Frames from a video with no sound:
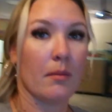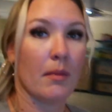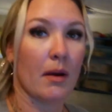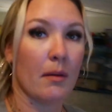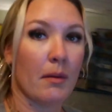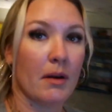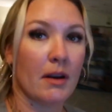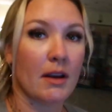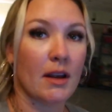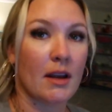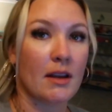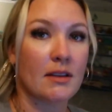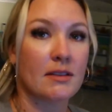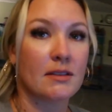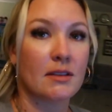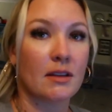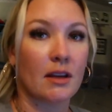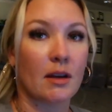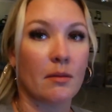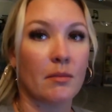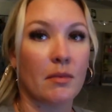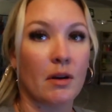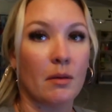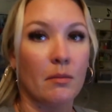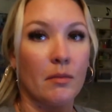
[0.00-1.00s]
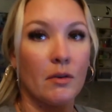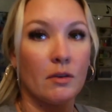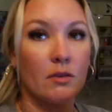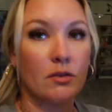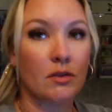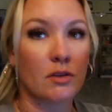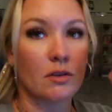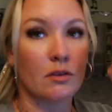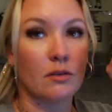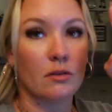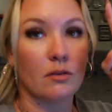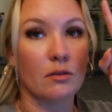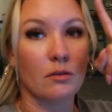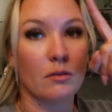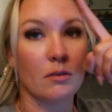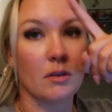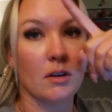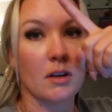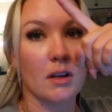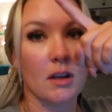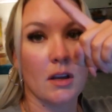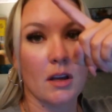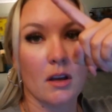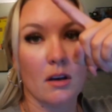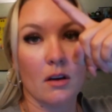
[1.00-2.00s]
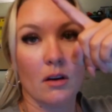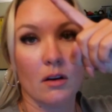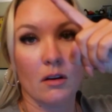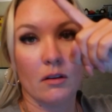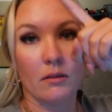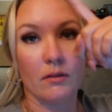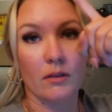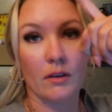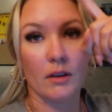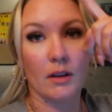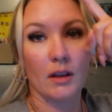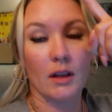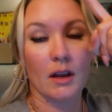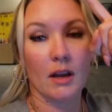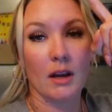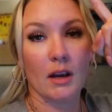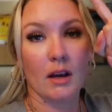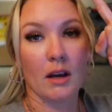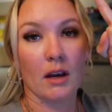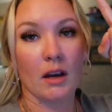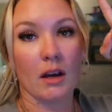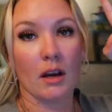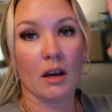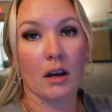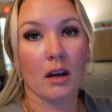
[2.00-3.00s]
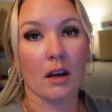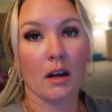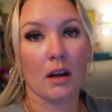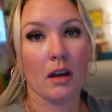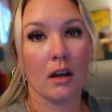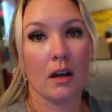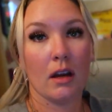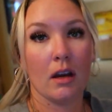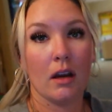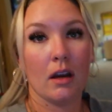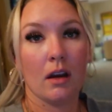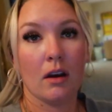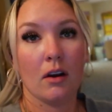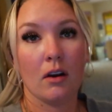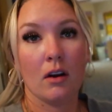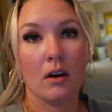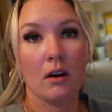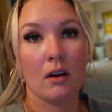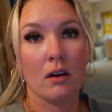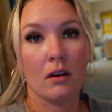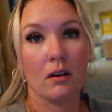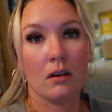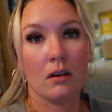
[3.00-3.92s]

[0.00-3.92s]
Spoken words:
it by my desk. Lamp number 2 over there,